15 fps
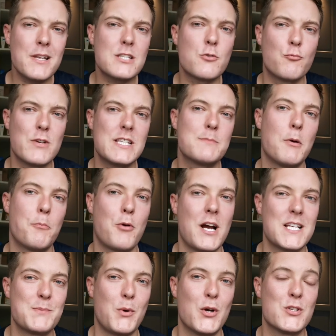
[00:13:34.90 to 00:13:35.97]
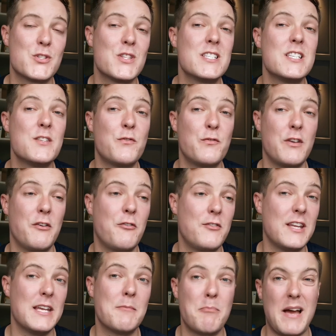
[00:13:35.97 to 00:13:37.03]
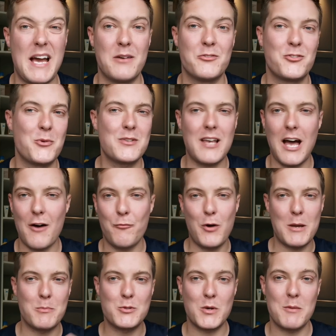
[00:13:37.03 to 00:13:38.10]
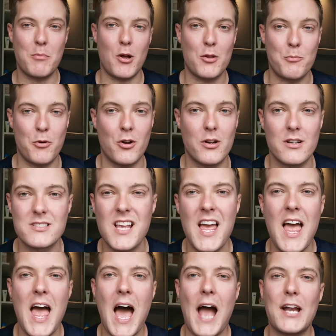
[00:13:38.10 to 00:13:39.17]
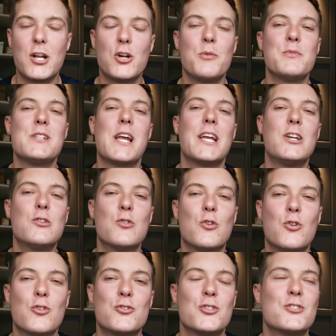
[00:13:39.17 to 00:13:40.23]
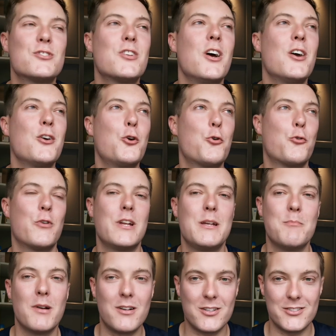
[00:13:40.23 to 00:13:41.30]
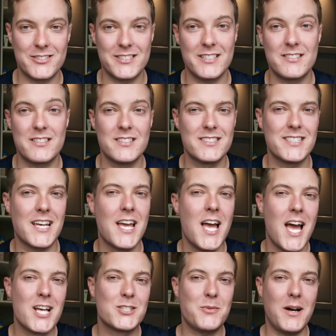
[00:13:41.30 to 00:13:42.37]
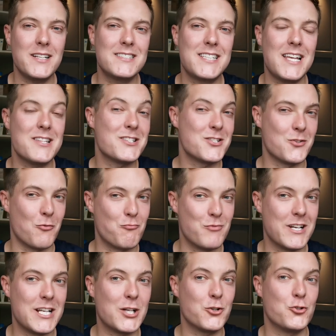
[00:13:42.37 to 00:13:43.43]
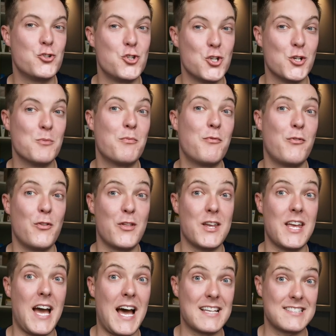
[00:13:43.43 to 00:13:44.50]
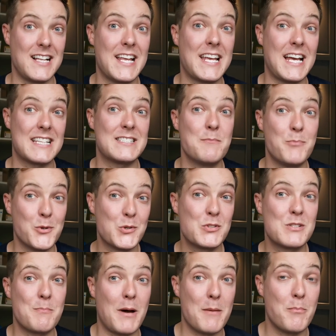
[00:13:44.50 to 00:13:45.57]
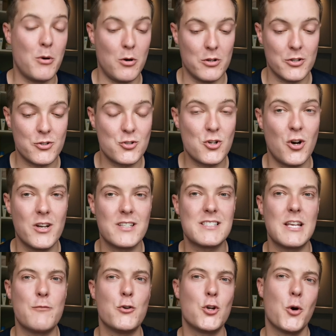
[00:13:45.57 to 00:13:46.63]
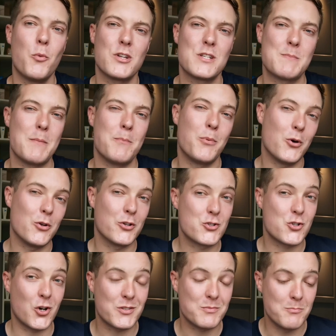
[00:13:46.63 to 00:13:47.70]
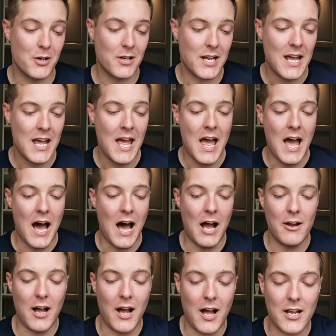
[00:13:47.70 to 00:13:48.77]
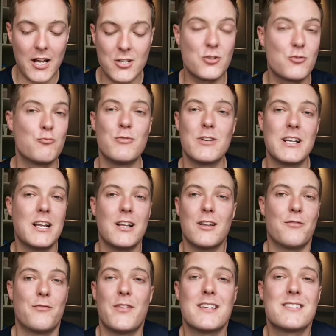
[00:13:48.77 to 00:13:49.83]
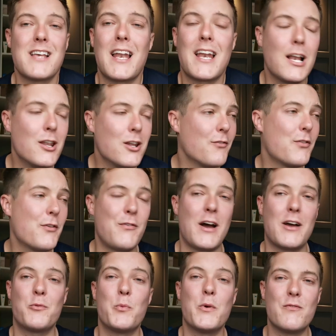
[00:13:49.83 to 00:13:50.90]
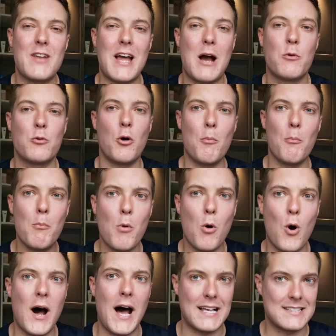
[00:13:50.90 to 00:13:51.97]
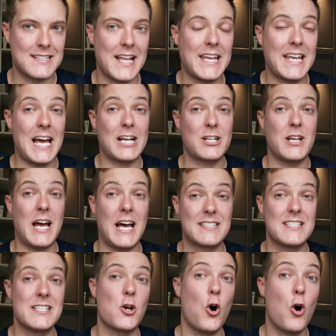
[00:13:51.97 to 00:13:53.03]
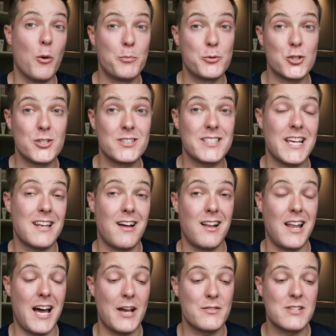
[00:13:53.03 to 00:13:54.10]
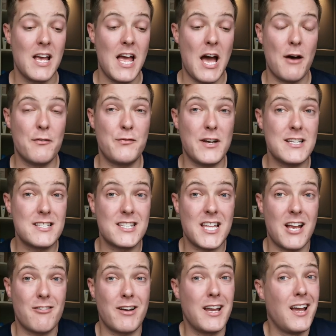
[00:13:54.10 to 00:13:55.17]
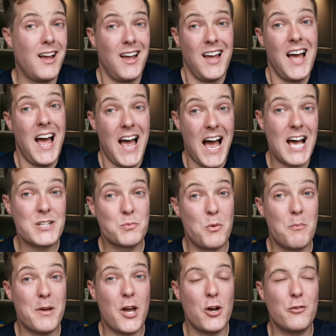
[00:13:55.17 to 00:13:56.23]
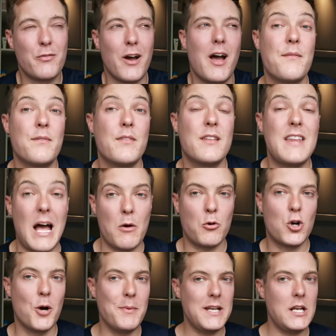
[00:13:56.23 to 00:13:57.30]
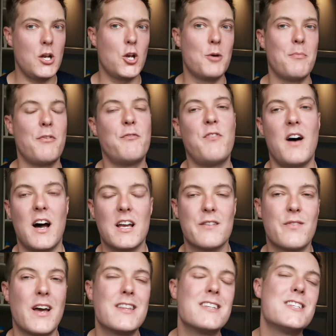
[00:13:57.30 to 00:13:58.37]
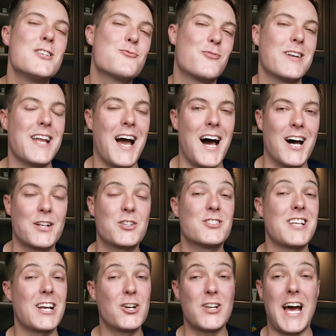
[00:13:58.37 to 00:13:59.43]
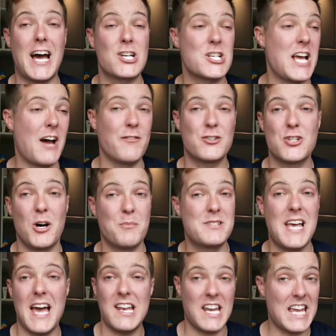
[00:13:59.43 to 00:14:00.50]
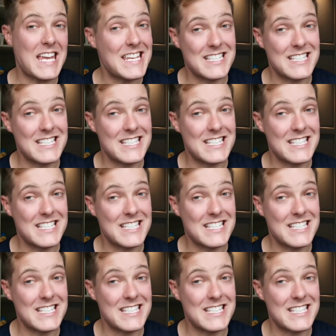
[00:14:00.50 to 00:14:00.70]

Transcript: but it's a reasonable price point. So this is fifteen pounds, so it's halfway between both products, and comes in a gorgeous cream consistency. So I'd say this is a really good dupe for the azelaic acid booster by Paula's Choice if you don't want to spend Paula's Choice money. I, I just really love this, and I love the fact we've now got more azelaic acid options in our lives, and Face Theory has won me over. Now, coming in at number five, and this is really hard because I could actually have a top ten